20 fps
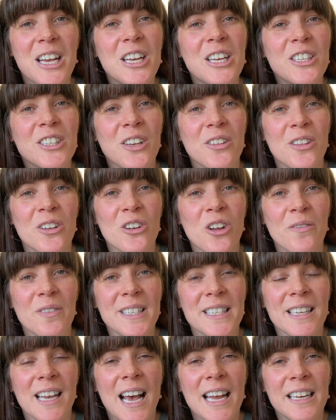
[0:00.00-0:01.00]
So the
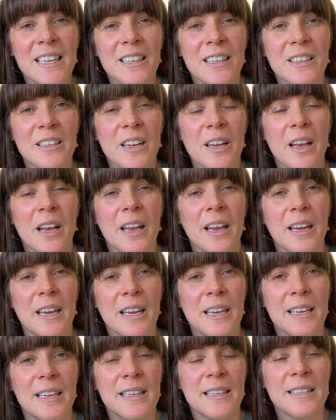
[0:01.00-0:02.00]
Novice Cardigan
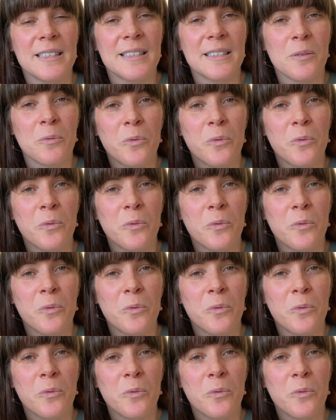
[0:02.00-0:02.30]
is